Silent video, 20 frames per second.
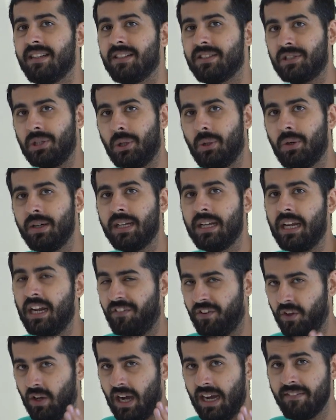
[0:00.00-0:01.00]
So
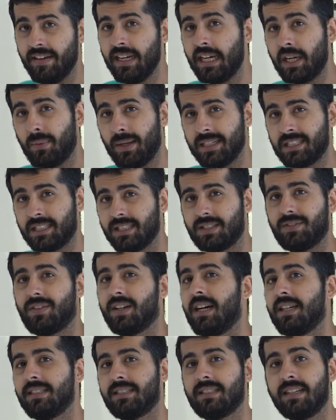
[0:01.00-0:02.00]
if you have any questions
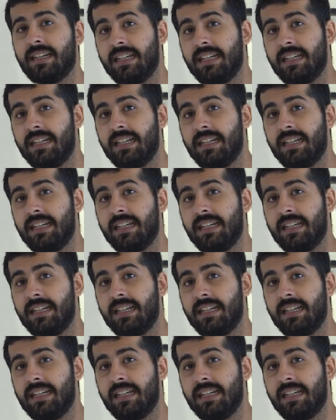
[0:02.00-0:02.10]
for us,